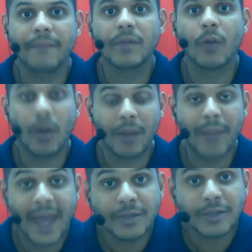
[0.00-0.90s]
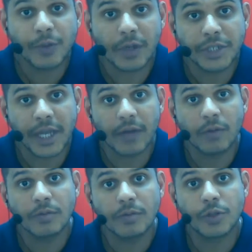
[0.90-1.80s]
Welcome back to our
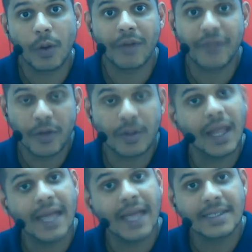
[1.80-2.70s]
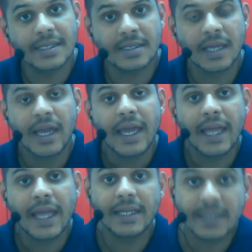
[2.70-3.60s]
channel, to our video classes.
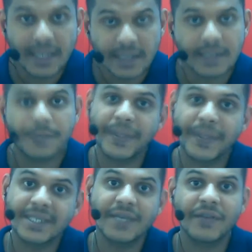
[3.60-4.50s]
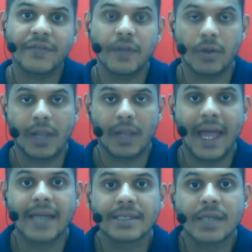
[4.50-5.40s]
And in this specific video
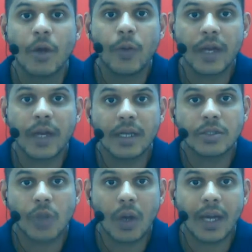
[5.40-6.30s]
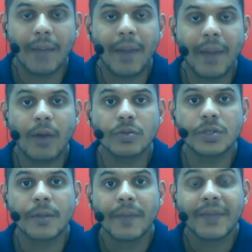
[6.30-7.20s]
class, we're going to talk
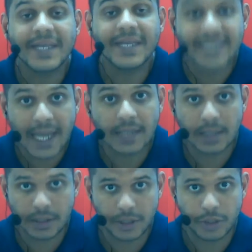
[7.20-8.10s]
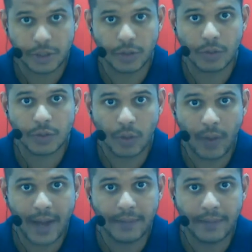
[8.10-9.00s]
about the second conditionals,
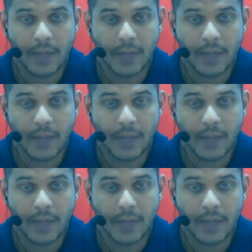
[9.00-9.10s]
alright?